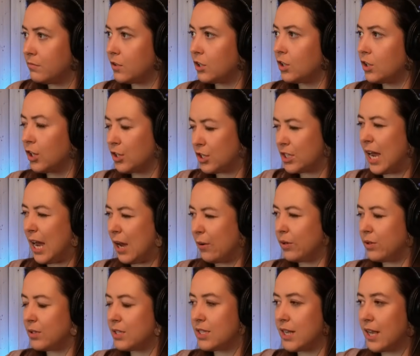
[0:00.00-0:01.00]
close to how
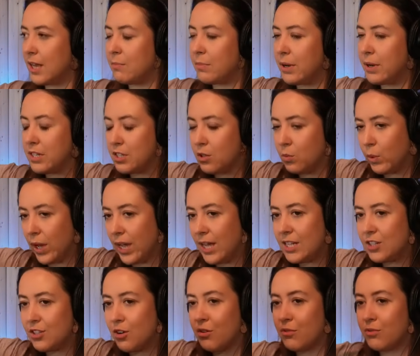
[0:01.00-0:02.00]
we would say it, but it's the way
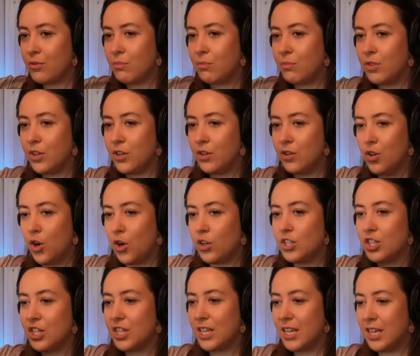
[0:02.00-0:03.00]
he's going from the
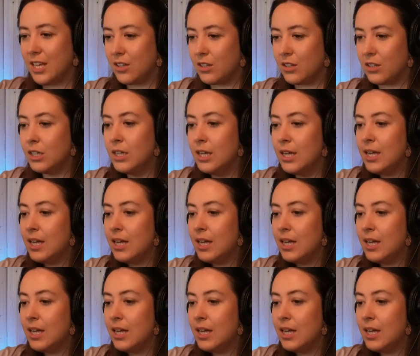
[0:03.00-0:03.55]
not to the heel.